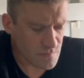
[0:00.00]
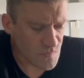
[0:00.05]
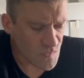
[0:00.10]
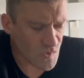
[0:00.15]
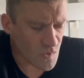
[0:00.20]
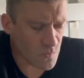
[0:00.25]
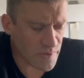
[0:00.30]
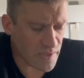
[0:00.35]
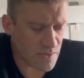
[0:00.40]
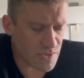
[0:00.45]

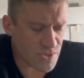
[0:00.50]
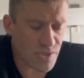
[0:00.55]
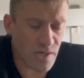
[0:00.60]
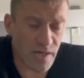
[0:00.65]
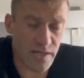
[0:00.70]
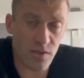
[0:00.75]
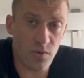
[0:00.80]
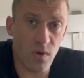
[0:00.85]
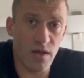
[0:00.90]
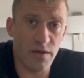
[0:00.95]
when I was
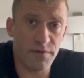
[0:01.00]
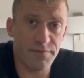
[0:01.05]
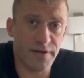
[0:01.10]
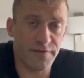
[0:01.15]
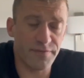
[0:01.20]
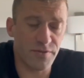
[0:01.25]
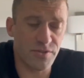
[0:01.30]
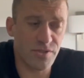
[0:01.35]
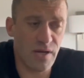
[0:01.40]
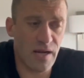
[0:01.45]
trying to qualify
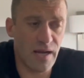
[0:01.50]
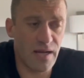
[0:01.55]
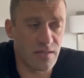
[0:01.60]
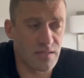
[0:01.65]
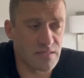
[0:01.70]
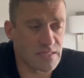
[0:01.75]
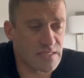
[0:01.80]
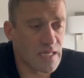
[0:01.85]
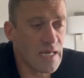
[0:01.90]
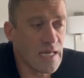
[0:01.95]
for
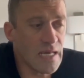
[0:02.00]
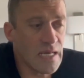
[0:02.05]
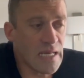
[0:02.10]
trials.